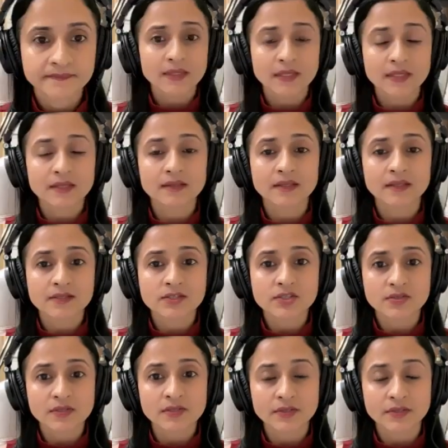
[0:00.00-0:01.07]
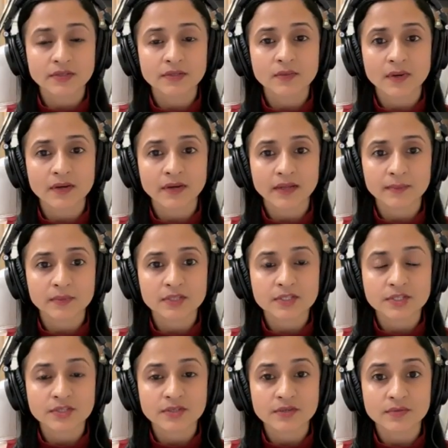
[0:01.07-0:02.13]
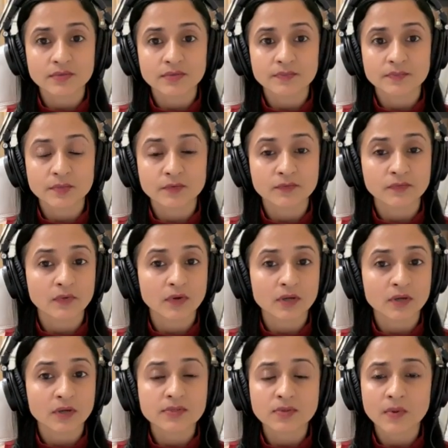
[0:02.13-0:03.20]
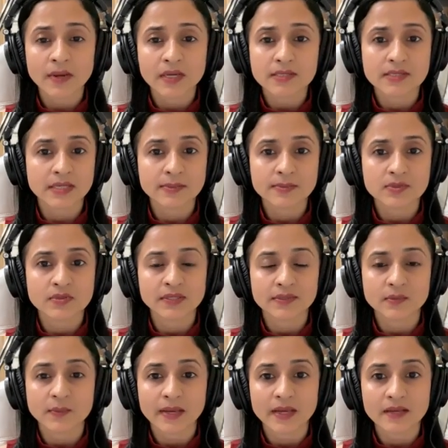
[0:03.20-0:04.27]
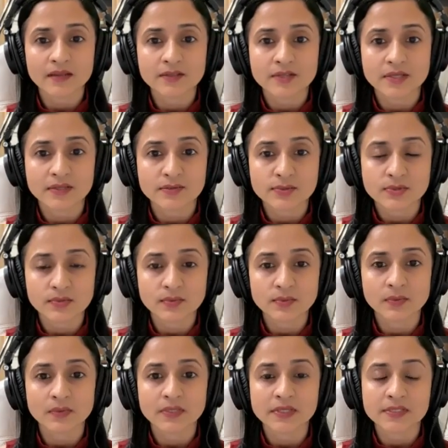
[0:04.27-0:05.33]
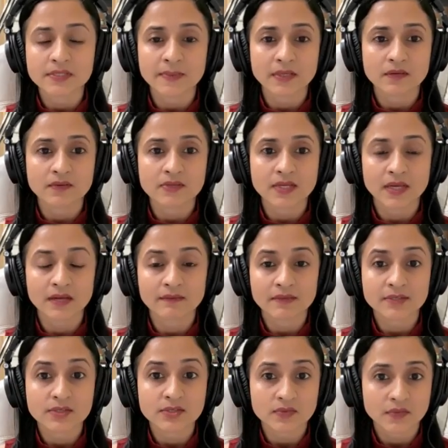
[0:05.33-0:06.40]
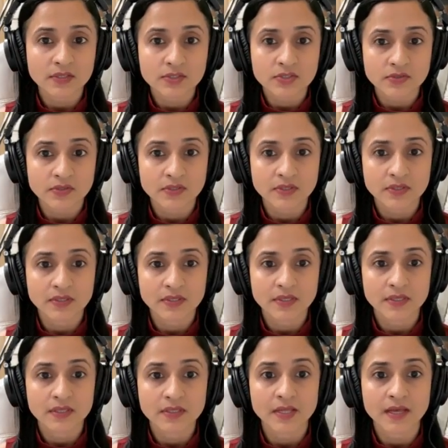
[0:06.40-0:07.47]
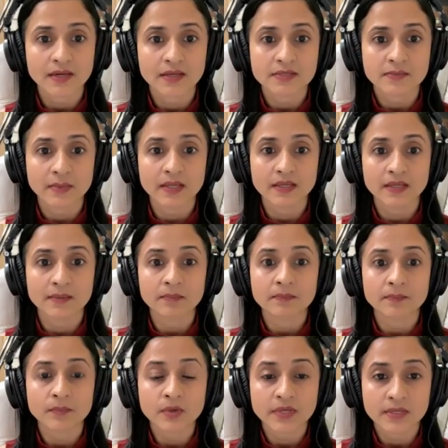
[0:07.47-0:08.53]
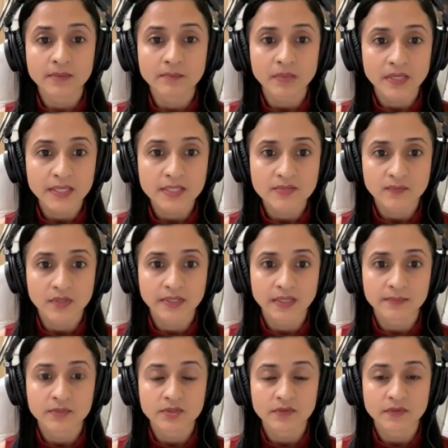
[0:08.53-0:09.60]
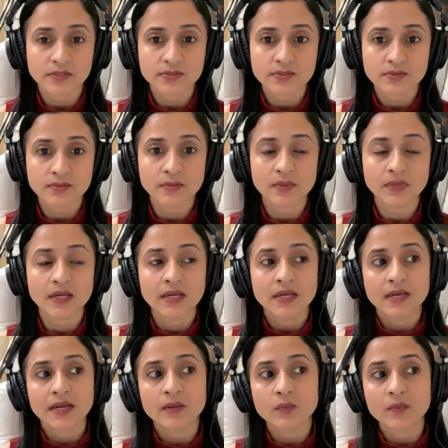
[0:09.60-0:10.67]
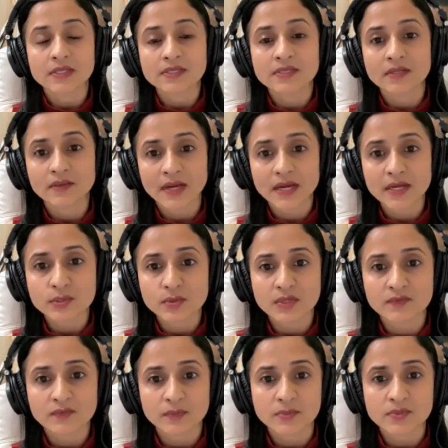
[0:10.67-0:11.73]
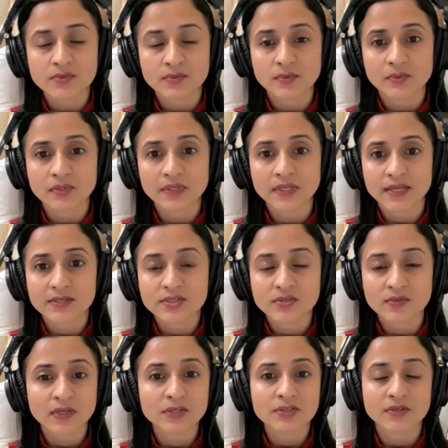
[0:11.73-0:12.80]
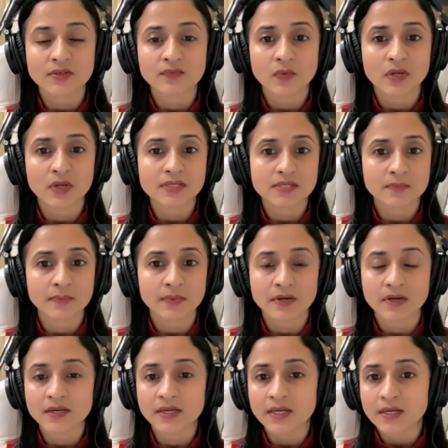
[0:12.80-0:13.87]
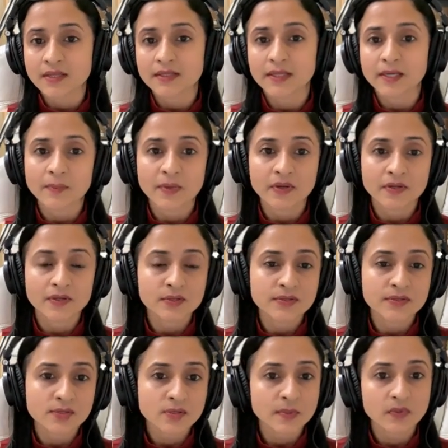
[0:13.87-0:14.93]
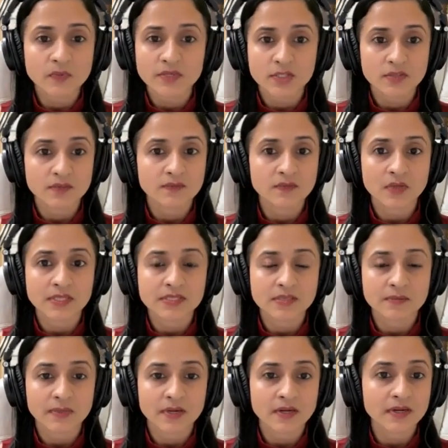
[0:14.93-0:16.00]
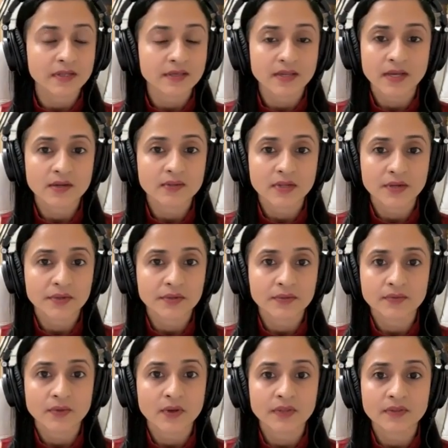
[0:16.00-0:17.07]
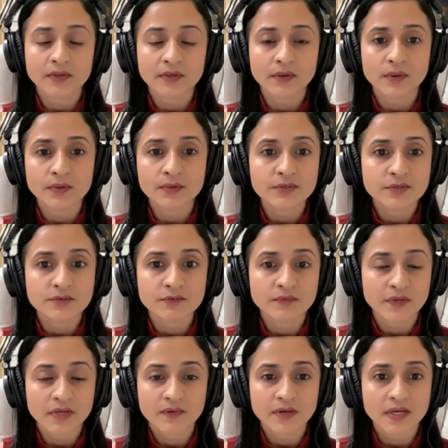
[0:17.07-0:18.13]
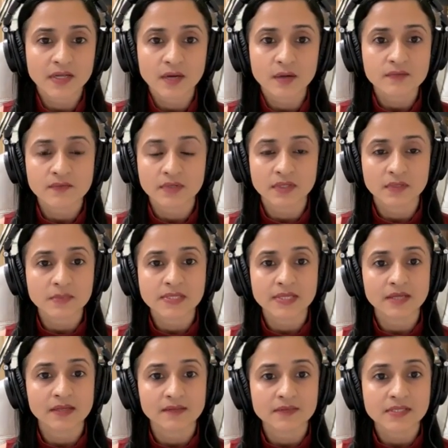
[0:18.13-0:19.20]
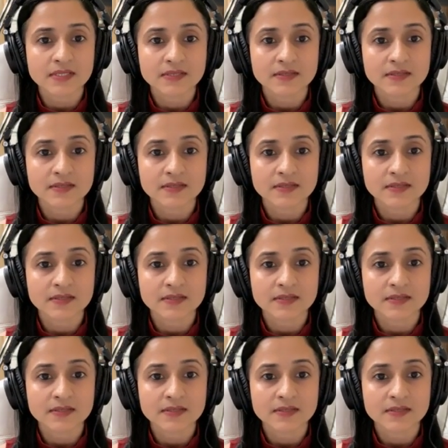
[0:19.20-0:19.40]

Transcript: think these children who are able to perform so exceptionally well in school is because they have a structure that has been put in place for them during school. And once they graduate from school, that structure falls apart, their parental supervision falls apart, and now they're on their own to figure it out for themselves.